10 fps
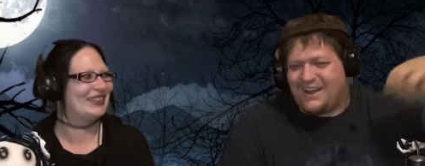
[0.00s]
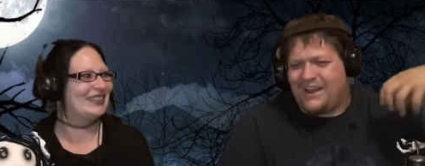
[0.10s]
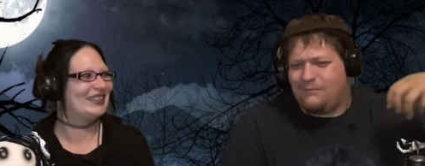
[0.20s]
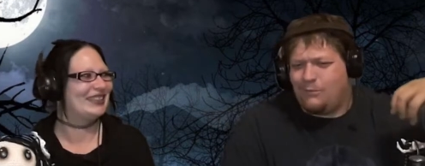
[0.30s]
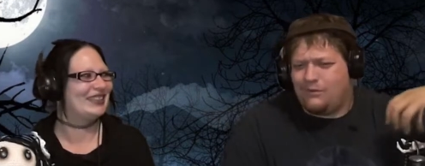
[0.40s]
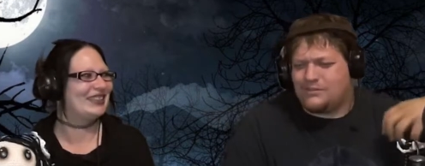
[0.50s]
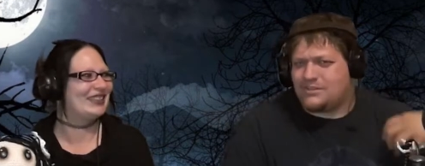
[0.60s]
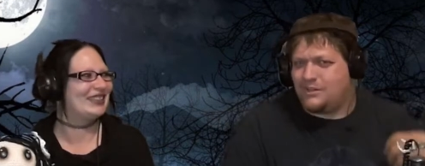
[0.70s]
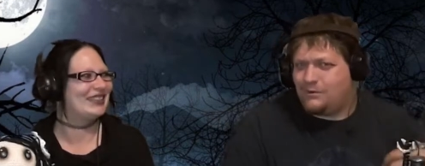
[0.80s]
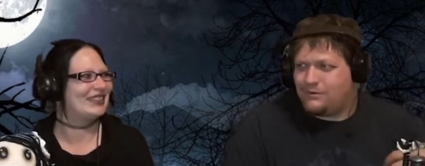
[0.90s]
Speaker 1: time moves
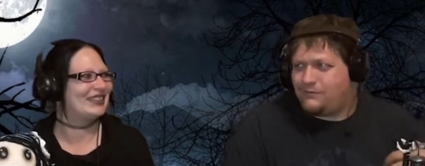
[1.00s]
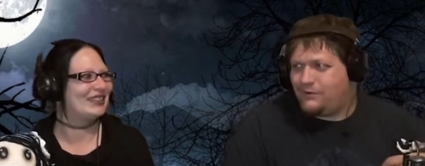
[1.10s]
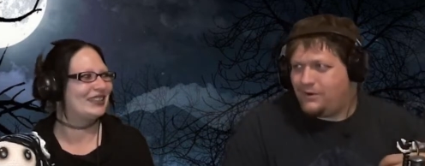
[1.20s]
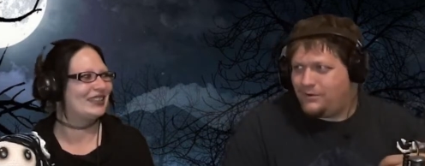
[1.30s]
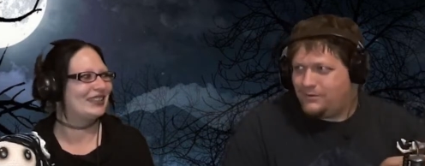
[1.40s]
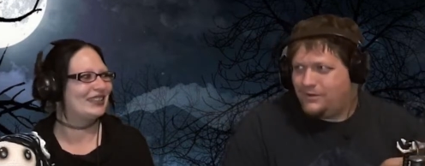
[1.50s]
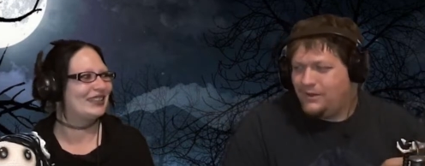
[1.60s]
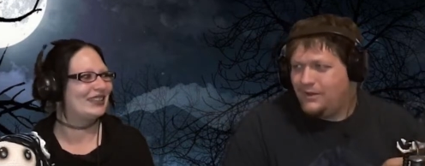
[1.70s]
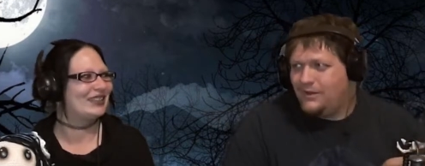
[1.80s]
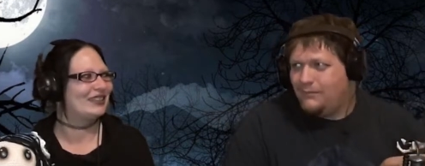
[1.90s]
slower for you,
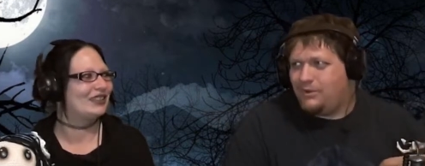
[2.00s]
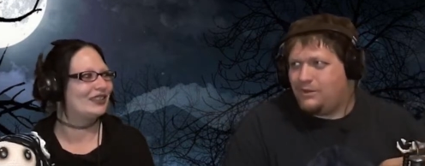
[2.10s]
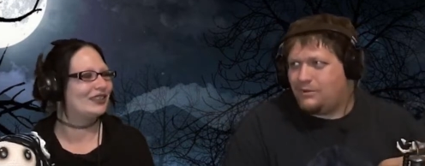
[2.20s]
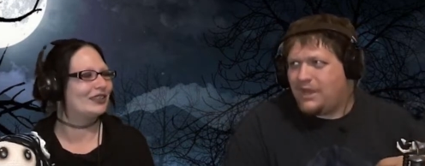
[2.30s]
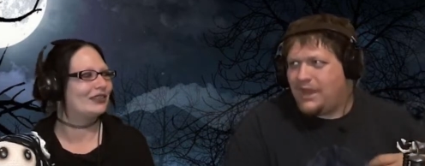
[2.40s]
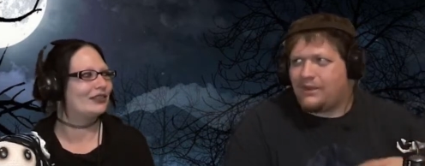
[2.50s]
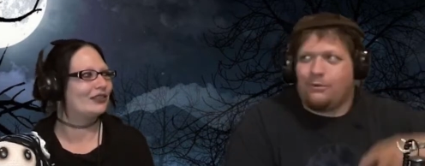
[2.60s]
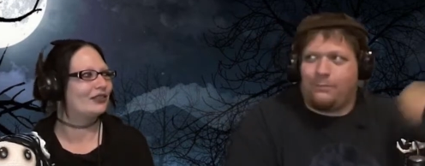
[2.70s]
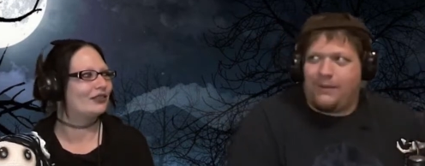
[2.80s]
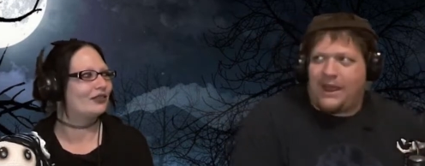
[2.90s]
but you can't
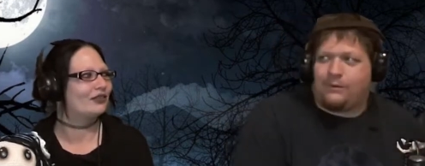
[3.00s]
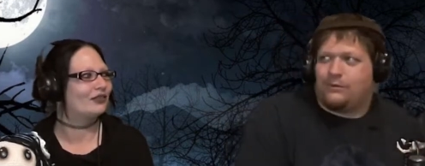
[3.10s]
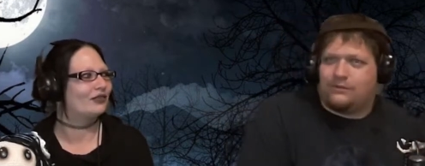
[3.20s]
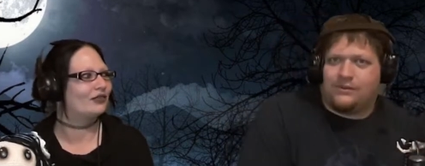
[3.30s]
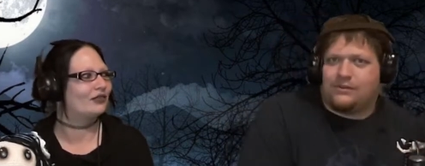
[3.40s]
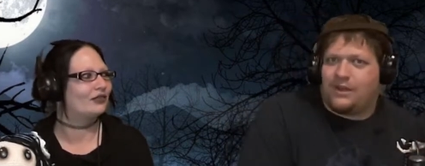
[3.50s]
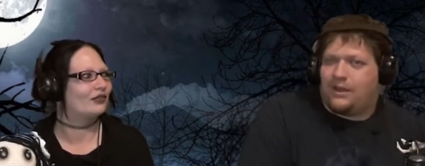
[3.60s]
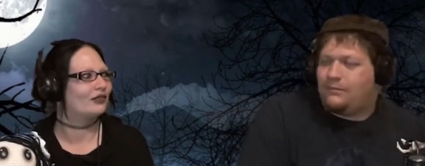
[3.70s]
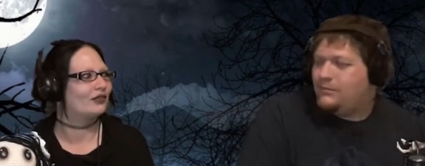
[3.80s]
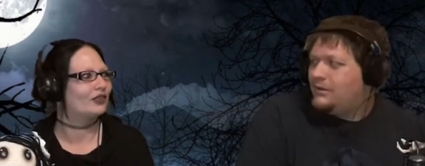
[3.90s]
go backwards in time.
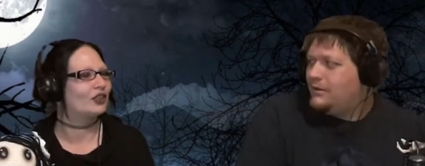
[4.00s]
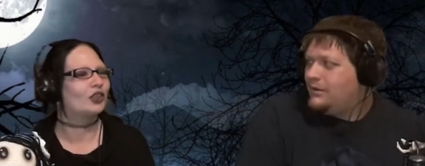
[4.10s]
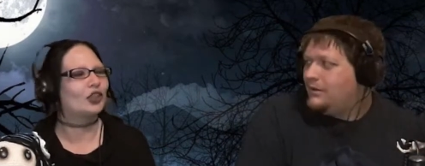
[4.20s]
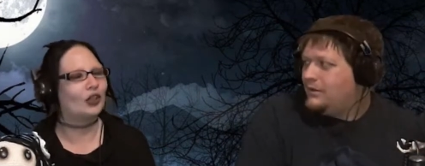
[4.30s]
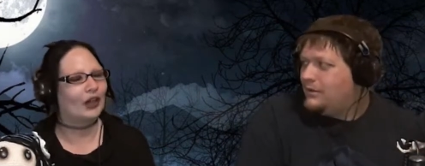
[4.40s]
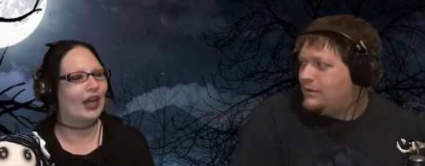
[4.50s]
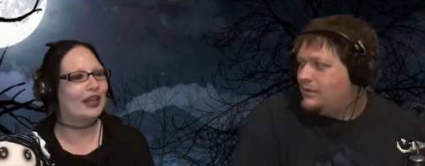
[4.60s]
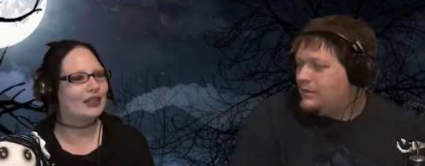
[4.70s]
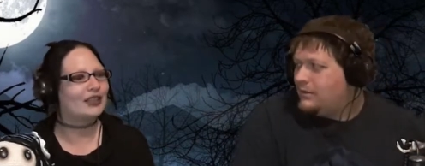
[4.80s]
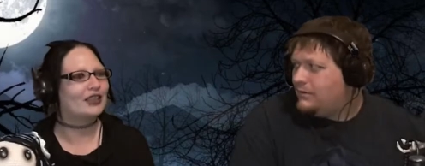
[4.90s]

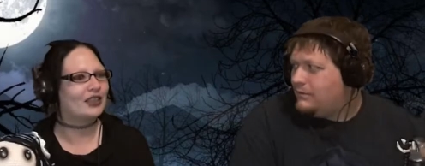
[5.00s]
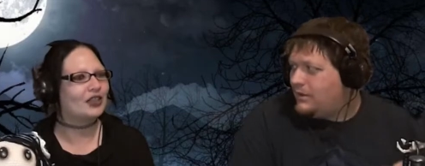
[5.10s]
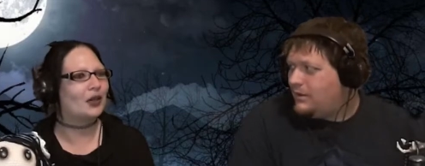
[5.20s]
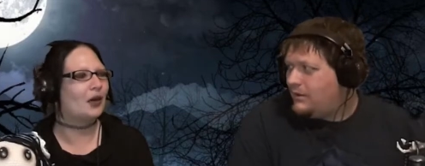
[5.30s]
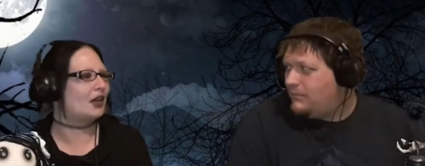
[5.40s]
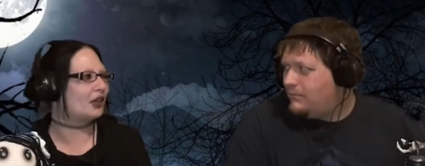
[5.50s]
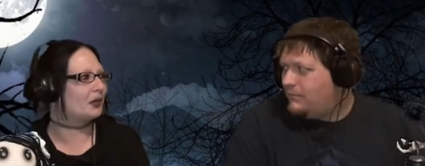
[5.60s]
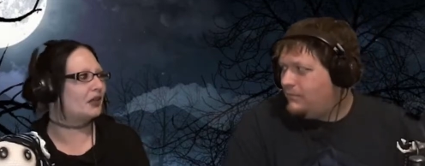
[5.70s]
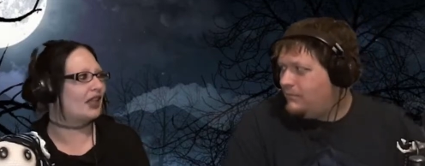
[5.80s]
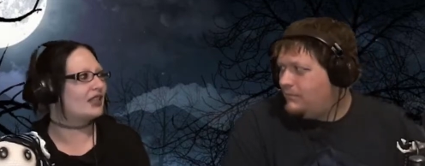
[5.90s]
Speaker 2: Correct.
Speaker 1: So I agree
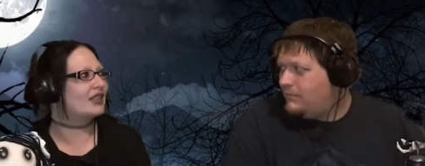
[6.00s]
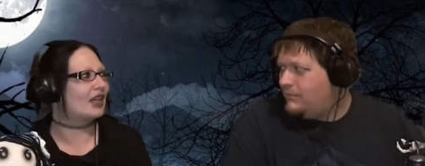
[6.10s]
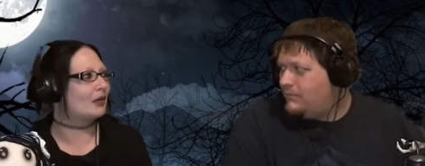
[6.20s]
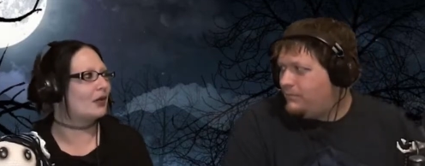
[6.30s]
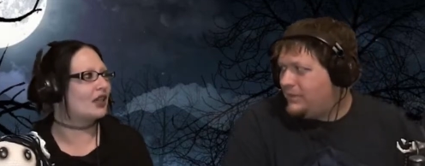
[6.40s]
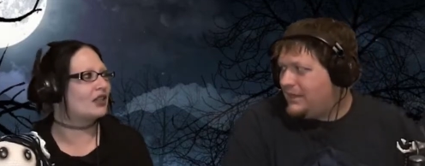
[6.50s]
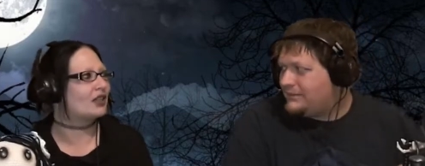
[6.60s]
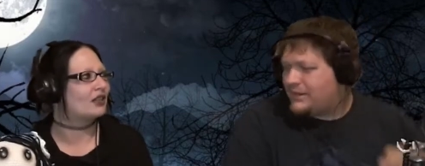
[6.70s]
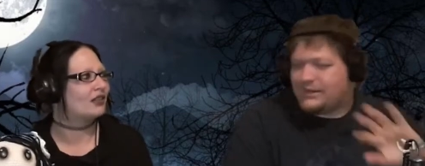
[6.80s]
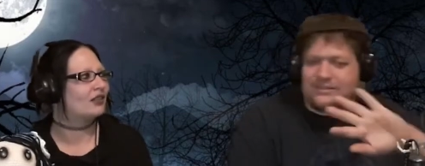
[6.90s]
with that statement. But
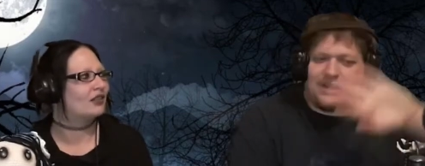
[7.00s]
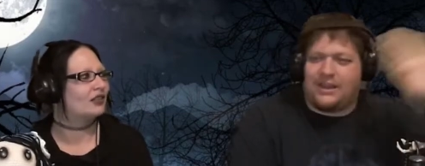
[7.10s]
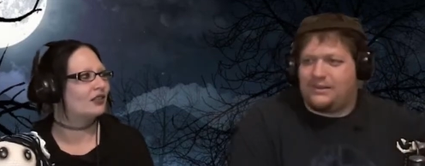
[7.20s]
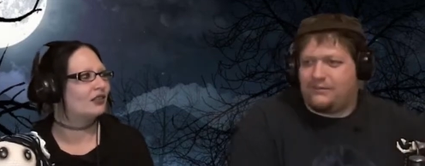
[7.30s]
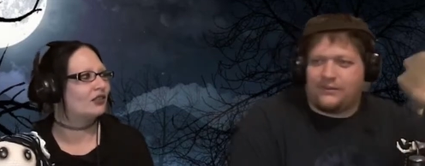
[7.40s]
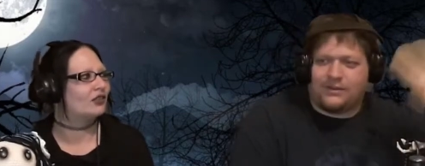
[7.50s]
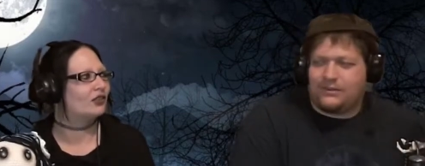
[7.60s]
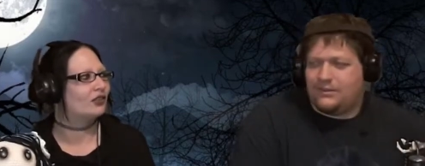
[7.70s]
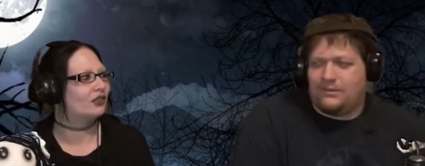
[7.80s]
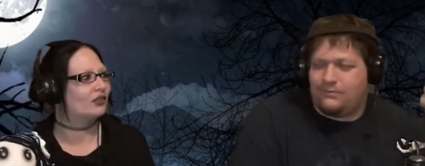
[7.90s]
that's like a scientific
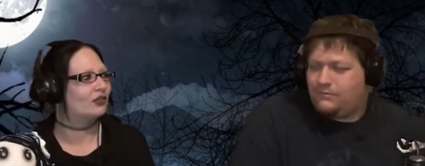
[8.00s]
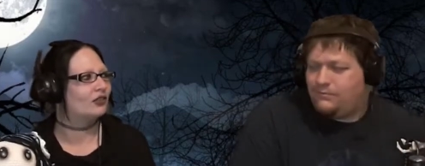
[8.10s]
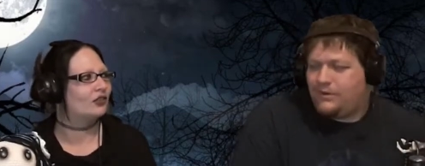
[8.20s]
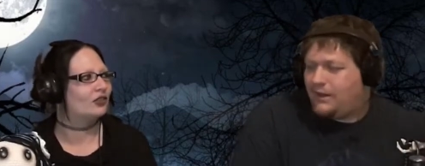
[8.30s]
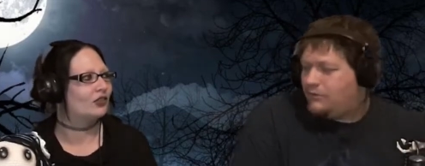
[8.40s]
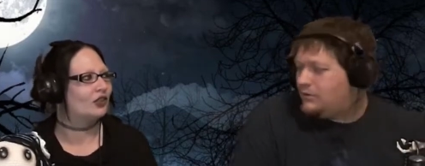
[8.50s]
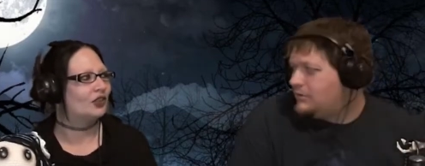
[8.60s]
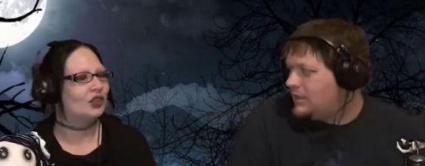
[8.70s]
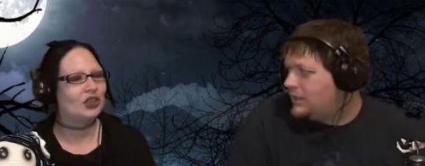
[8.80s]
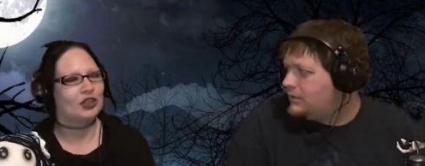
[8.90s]
whatever
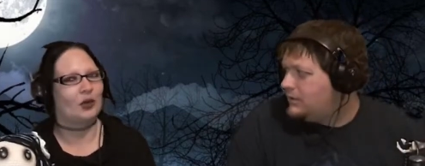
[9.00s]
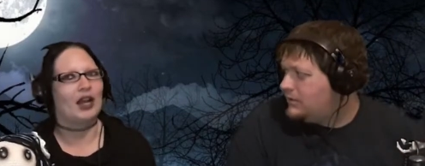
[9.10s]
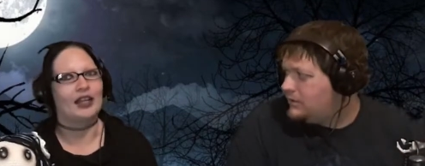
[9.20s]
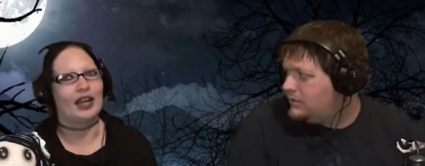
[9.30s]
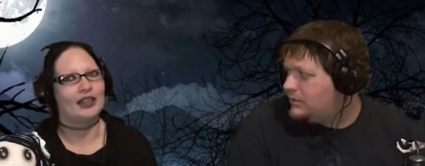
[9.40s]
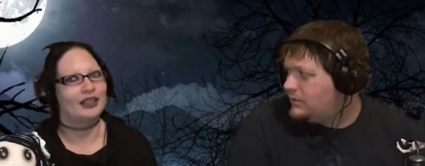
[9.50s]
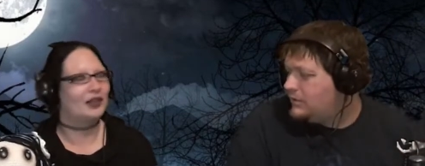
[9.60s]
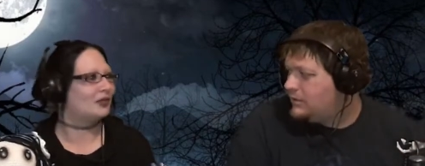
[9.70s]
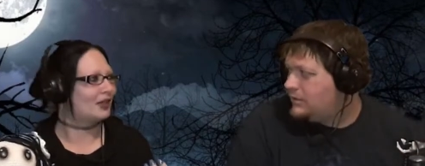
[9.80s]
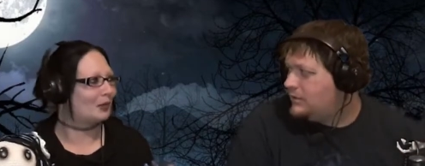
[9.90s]
thing.
Speaker 2: So I
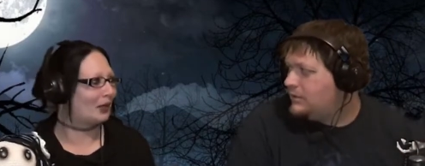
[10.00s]
definitely